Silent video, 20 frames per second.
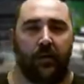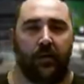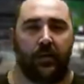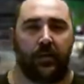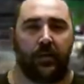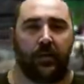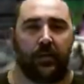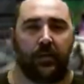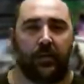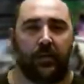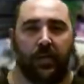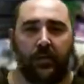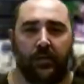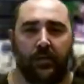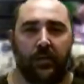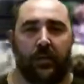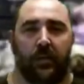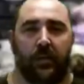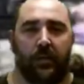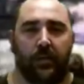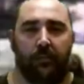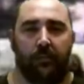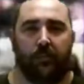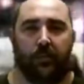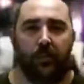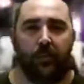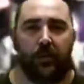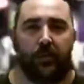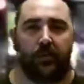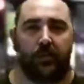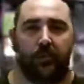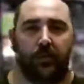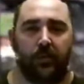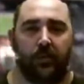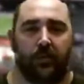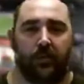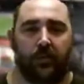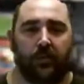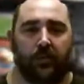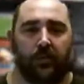exceptionally impressed with,